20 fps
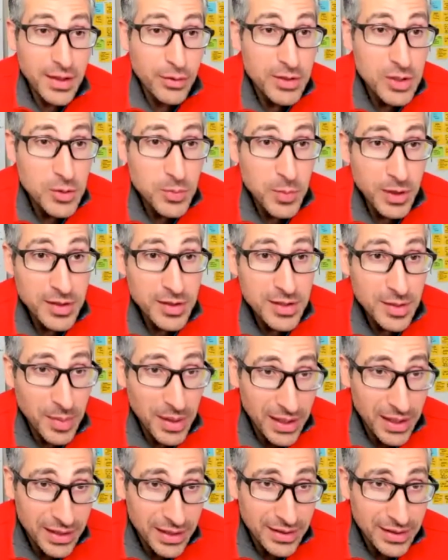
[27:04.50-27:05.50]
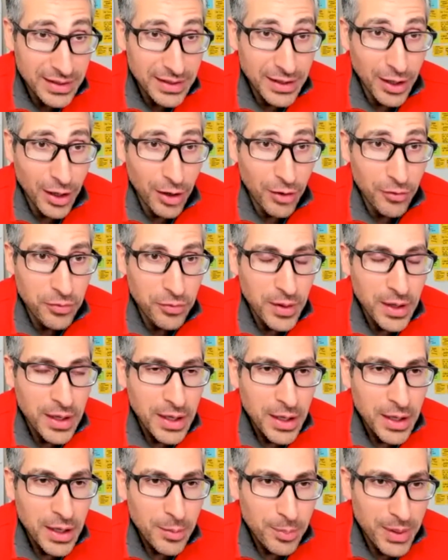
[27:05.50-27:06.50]
responsibility of
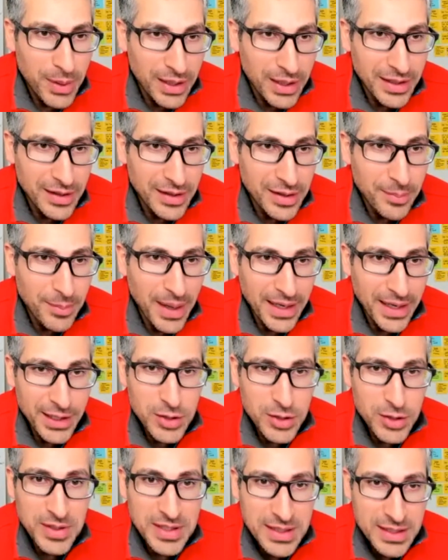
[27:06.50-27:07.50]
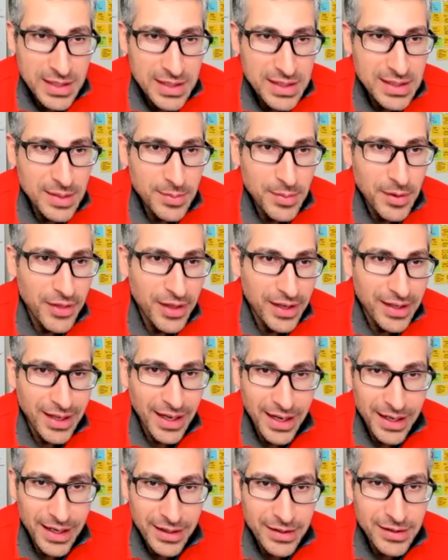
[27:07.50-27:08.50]
building the management system and the
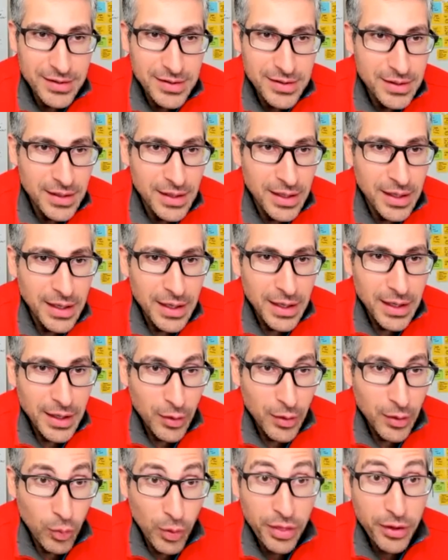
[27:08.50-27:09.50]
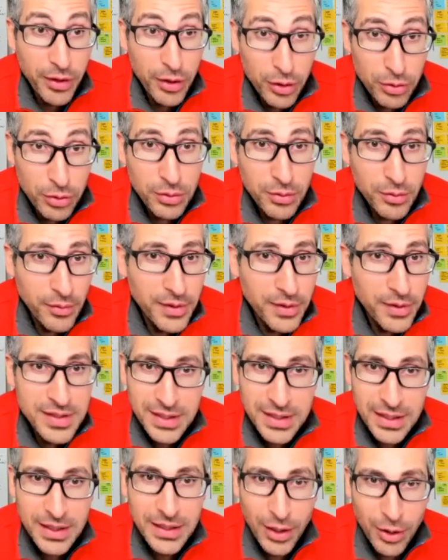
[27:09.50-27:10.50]
cadence with you, the
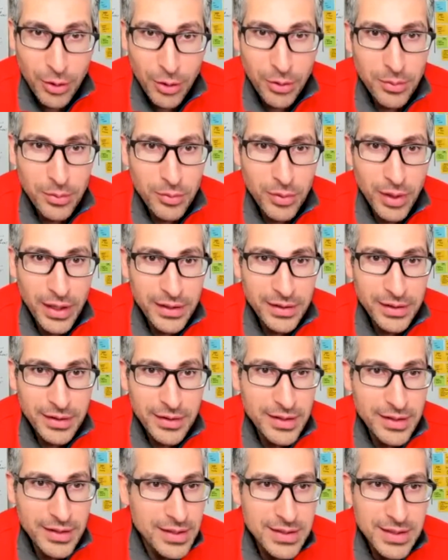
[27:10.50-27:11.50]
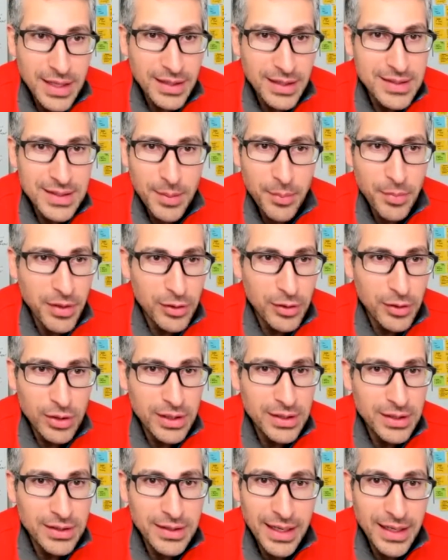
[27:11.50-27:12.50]
CEO, yeah. Right? This is not something you
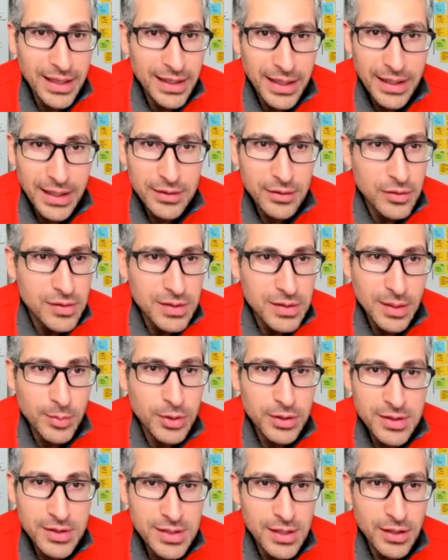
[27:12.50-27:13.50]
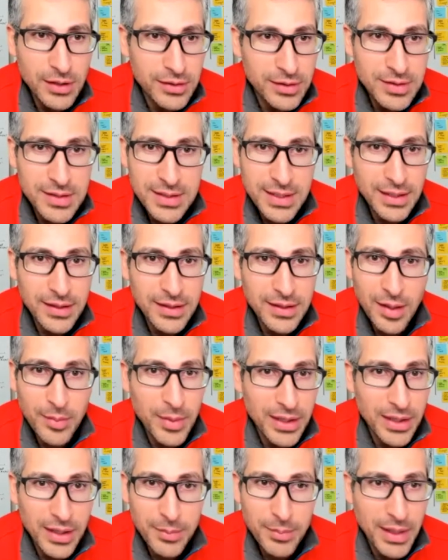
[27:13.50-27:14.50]
can delegate to some consultants that come
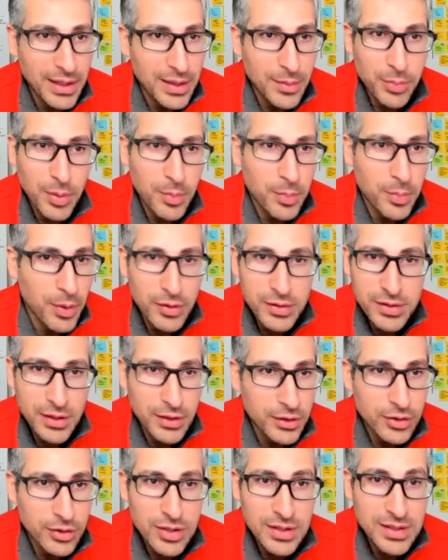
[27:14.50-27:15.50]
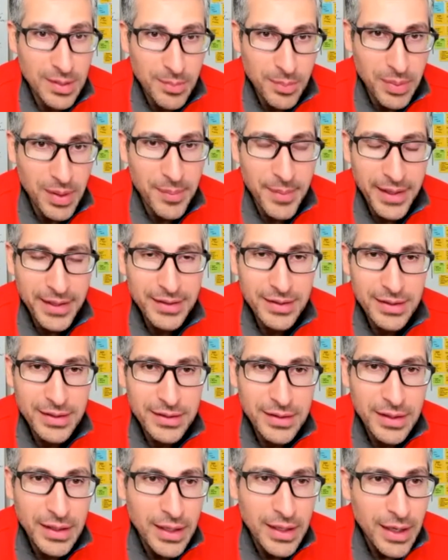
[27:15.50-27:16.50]
in and make a proposal and you just implement it
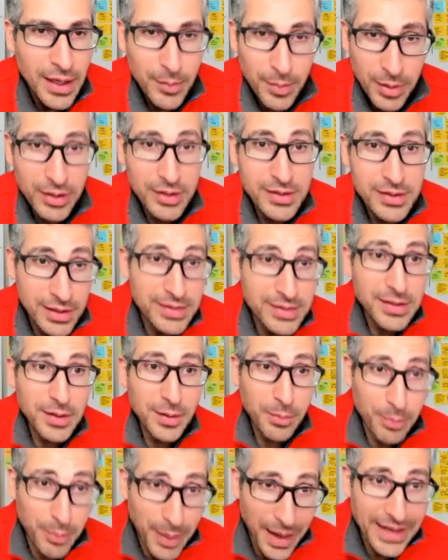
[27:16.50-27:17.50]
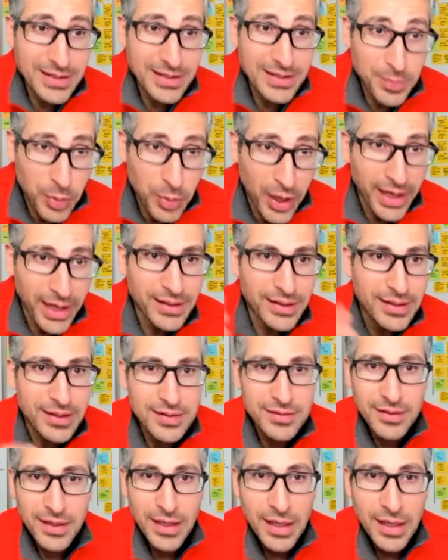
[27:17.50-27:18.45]
because it's best practice.